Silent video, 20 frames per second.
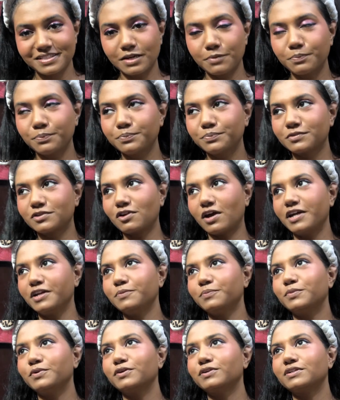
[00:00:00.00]
I tried to
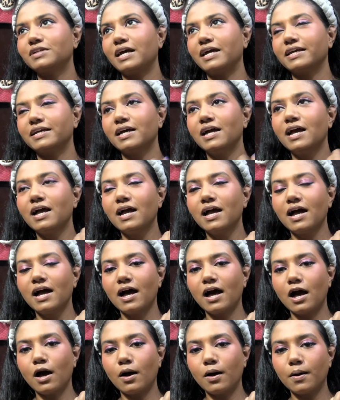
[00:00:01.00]
put like
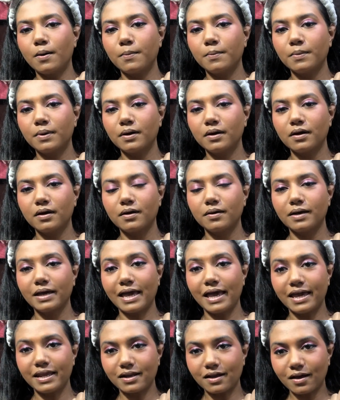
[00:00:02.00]

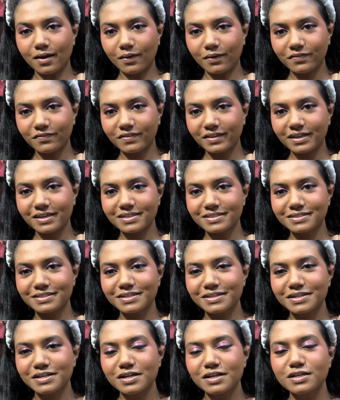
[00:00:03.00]
henna on this,
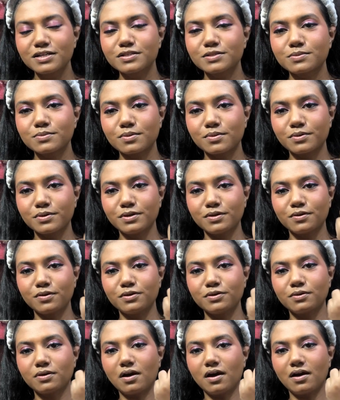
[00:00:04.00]
so you know,
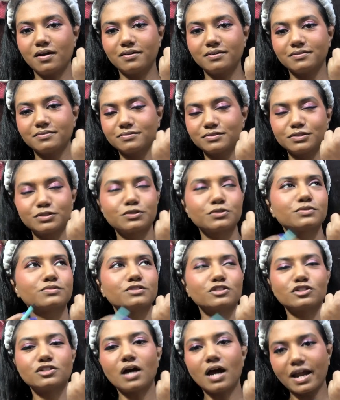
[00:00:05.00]
you can't
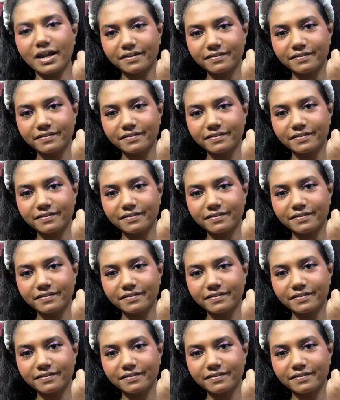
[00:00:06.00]
just hide